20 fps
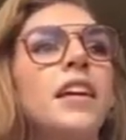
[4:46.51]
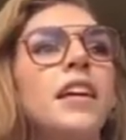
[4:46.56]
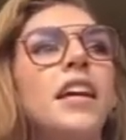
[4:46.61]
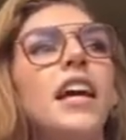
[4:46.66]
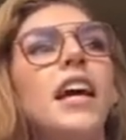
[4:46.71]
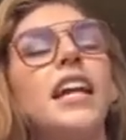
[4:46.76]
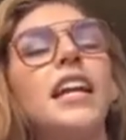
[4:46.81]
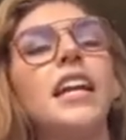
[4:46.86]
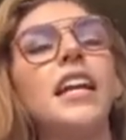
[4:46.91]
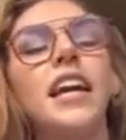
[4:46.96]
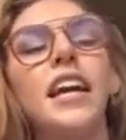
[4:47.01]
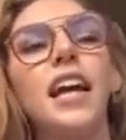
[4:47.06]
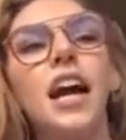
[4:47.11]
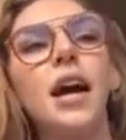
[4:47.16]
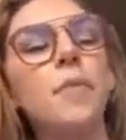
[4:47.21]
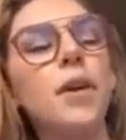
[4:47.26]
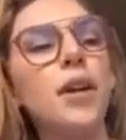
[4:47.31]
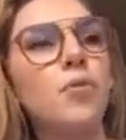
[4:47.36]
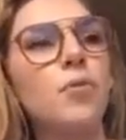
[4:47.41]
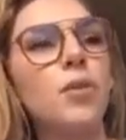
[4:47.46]
And like, I'm
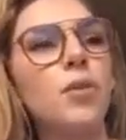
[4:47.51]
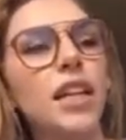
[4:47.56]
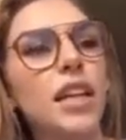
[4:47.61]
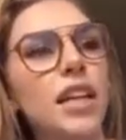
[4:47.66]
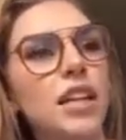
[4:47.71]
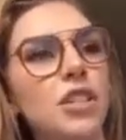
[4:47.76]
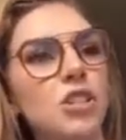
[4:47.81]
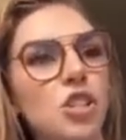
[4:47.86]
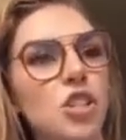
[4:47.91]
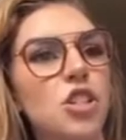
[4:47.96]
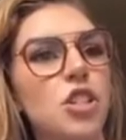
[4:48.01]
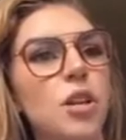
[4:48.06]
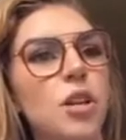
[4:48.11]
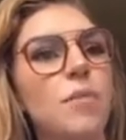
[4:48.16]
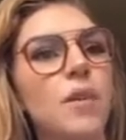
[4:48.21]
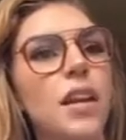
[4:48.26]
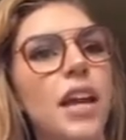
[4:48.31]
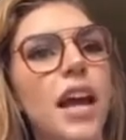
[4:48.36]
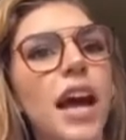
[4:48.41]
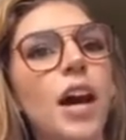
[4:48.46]
in a relationship
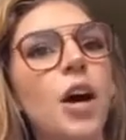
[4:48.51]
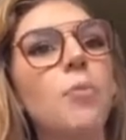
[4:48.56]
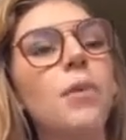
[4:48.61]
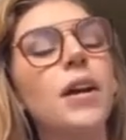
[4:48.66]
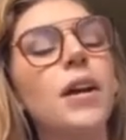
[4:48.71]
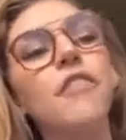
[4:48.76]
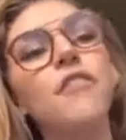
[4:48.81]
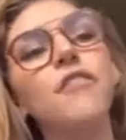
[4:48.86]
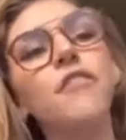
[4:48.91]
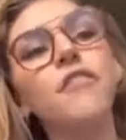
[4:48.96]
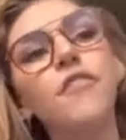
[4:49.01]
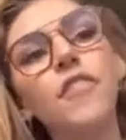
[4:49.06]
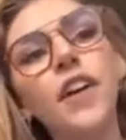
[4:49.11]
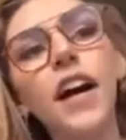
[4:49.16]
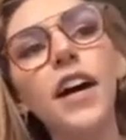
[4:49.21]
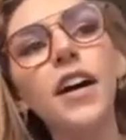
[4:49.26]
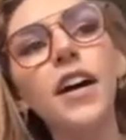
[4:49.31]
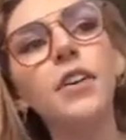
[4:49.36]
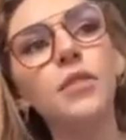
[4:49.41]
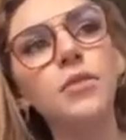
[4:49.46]
now, but I
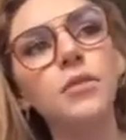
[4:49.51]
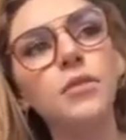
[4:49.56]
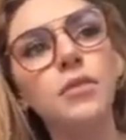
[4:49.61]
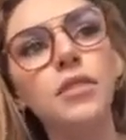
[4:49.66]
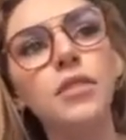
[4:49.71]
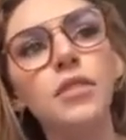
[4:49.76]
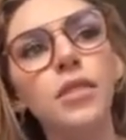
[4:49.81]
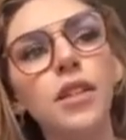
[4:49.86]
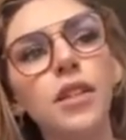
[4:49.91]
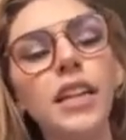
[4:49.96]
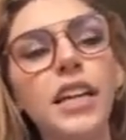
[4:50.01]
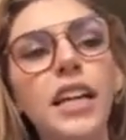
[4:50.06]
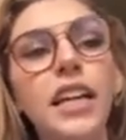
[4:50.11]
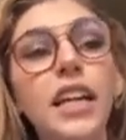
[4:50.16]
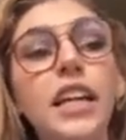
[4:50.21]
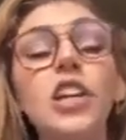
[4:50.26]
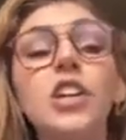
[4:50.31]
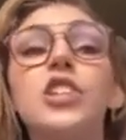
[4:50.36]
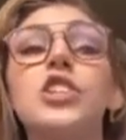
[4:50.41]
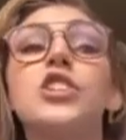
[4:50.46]
found, and he and
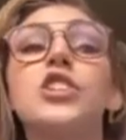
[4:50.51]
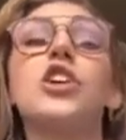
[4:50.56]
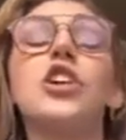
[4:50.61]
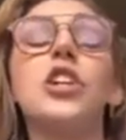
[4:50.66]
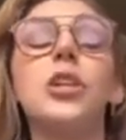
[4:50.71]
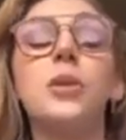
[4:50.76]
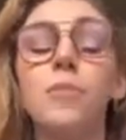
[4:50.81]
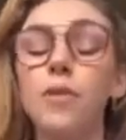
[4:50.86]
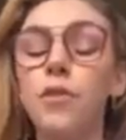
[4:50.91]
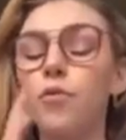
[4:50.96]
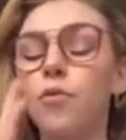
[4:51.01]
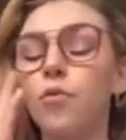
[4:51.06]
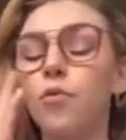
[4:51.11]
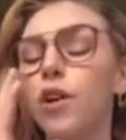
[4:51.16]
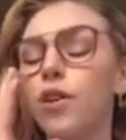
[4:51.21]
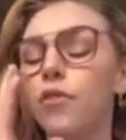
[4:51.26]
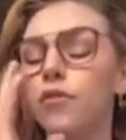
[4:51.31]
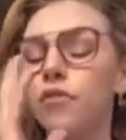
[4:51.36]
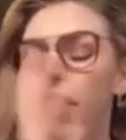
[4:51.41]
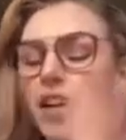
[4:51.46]
I we
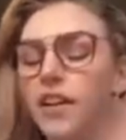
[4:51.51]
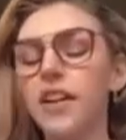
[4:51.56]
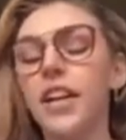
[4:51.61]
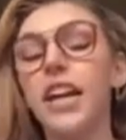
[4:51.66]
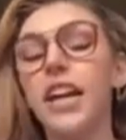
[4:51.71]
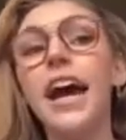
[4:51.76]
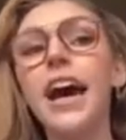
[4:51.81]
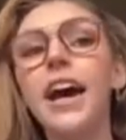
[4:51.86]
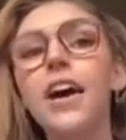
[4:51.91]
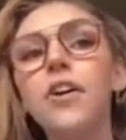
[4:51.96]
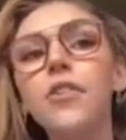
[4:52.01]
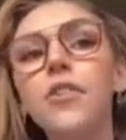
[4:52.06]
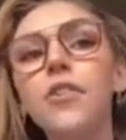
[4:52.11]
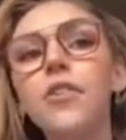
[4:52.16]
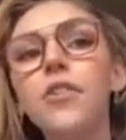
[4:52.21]
are very, very healthy.